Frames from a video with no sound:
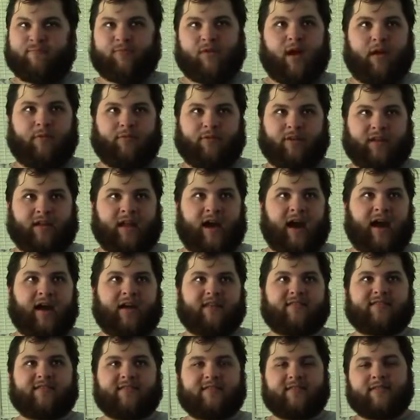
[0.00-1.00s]
probably
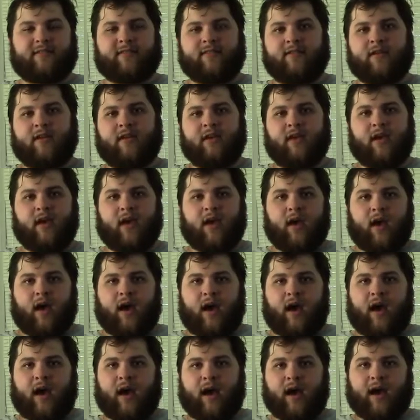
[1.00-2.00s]
not
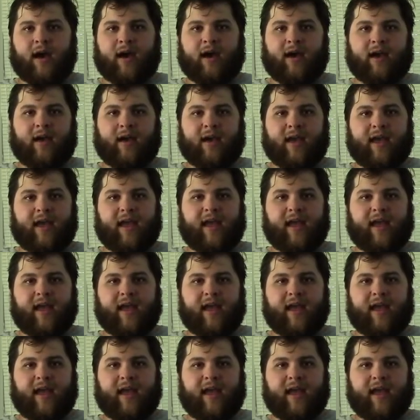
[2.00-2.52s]
uh